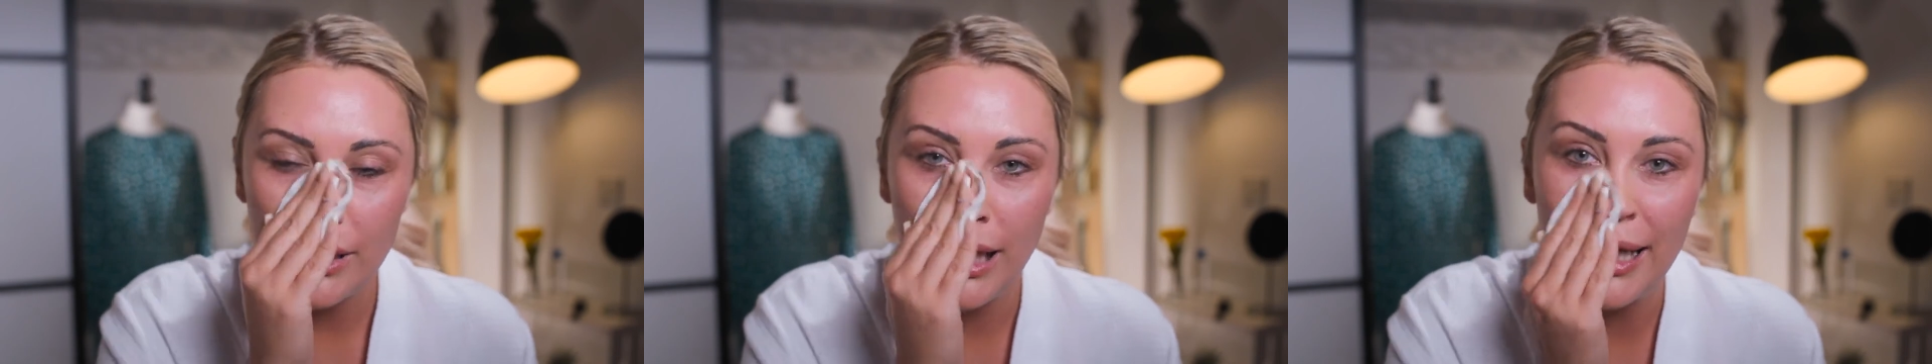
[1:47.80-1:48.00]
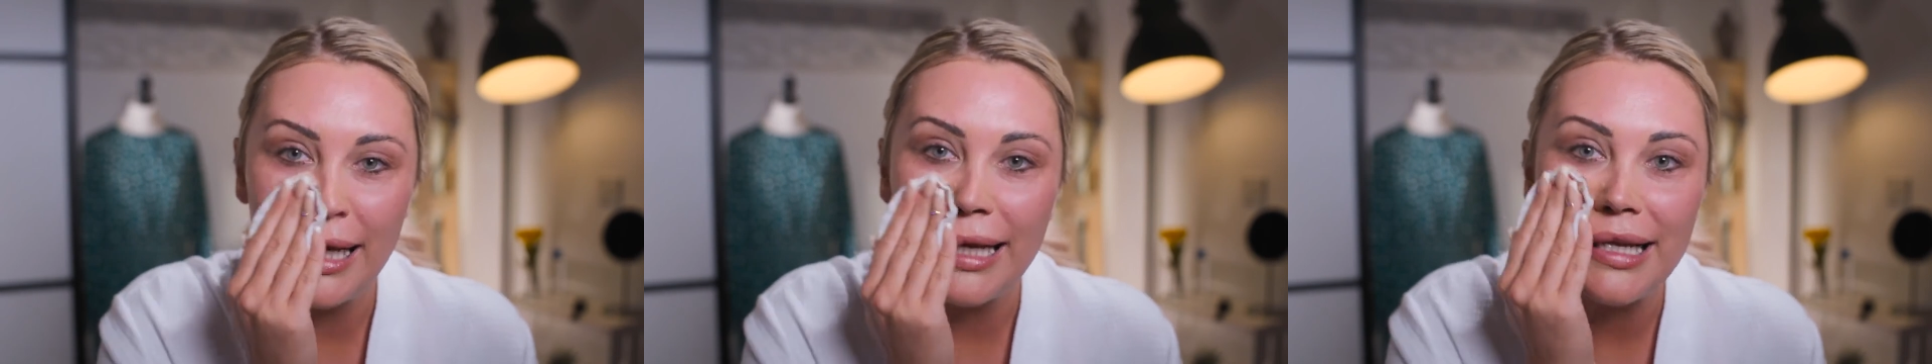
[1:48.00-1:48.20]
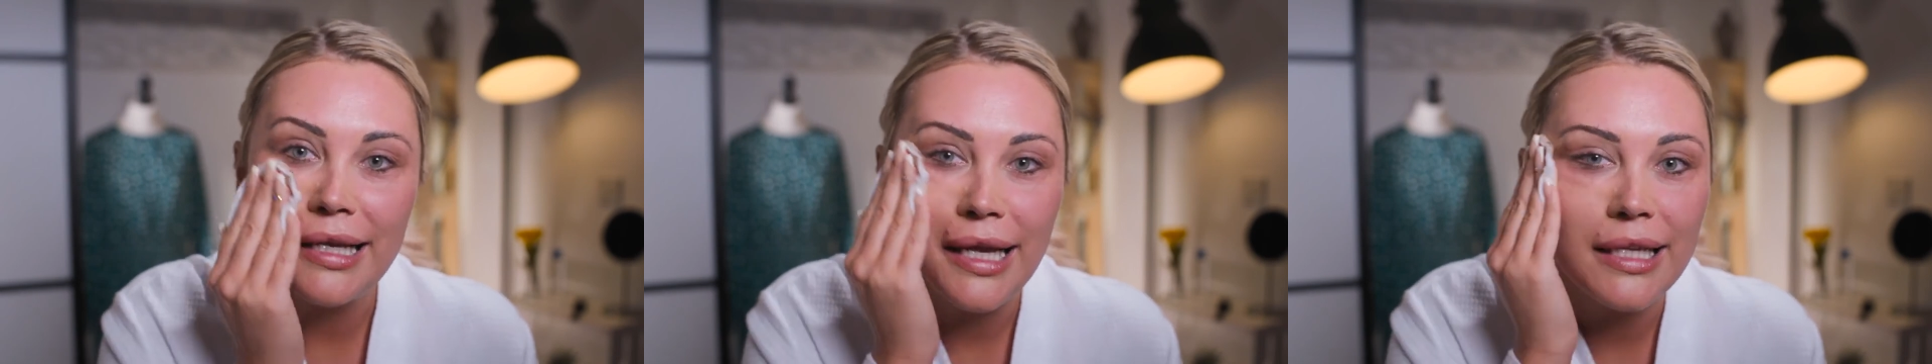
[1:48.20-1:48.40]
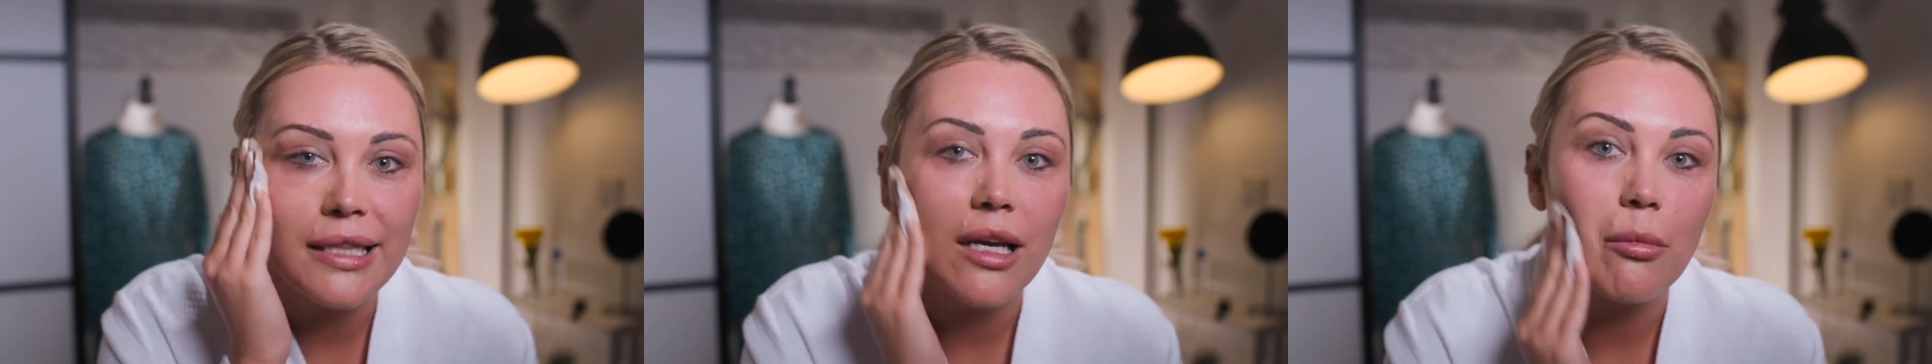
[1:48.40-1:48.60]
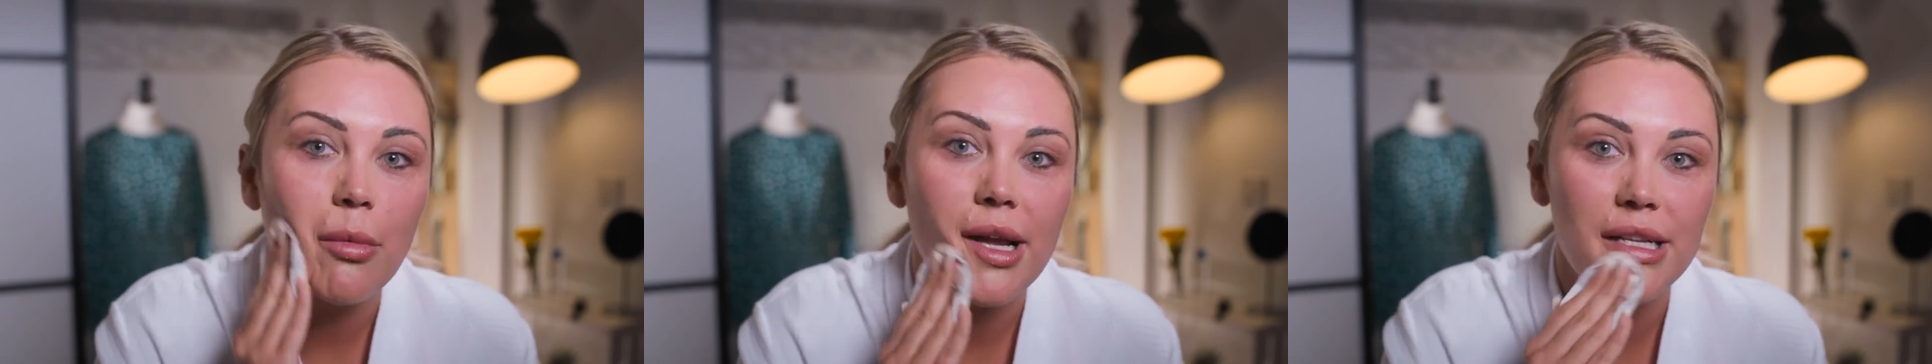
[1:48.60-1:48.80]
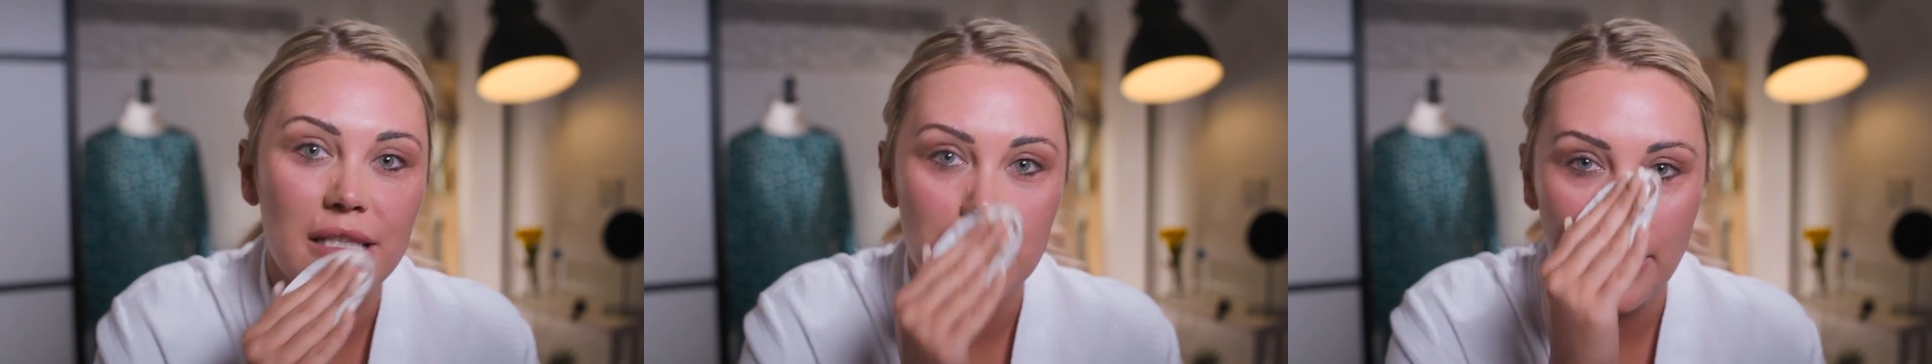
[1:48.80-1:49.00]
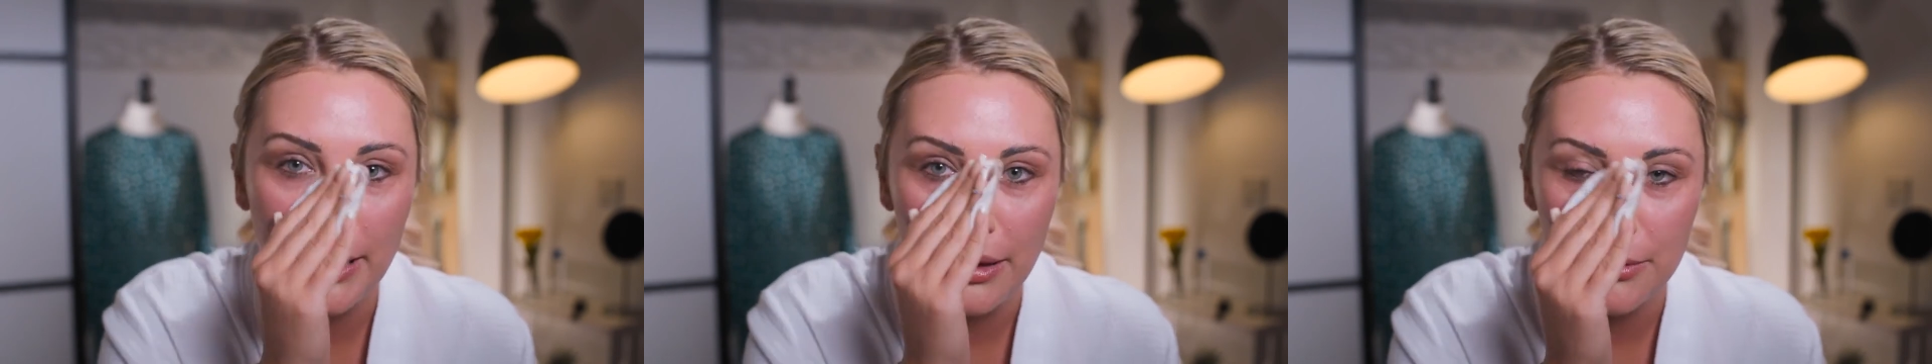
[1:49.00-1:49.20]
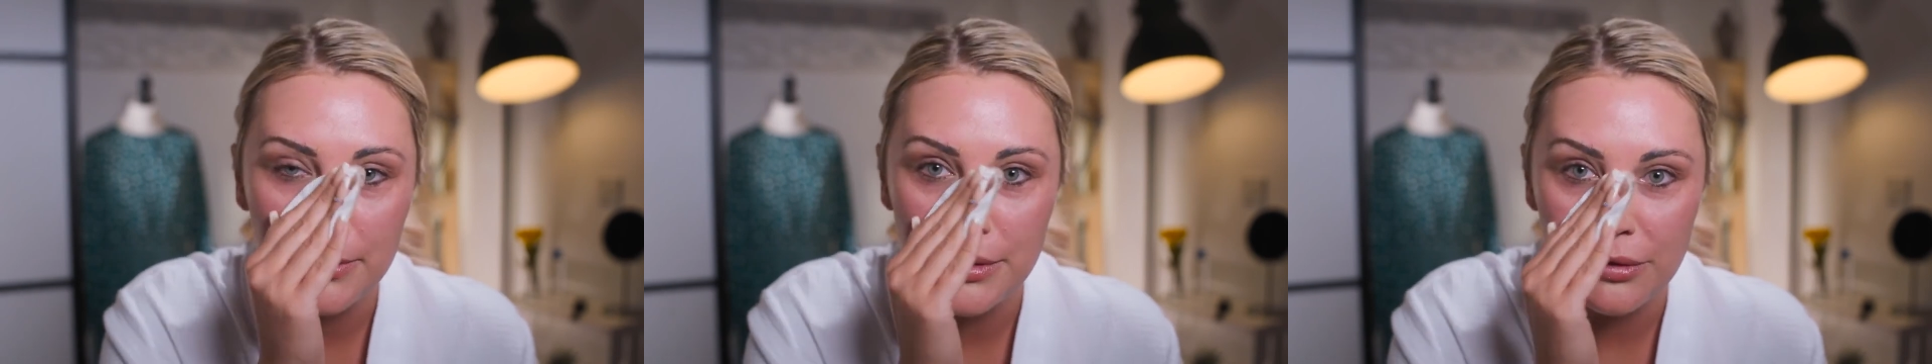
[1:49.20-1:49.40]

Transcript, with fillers: And I can hide that behind the makeup.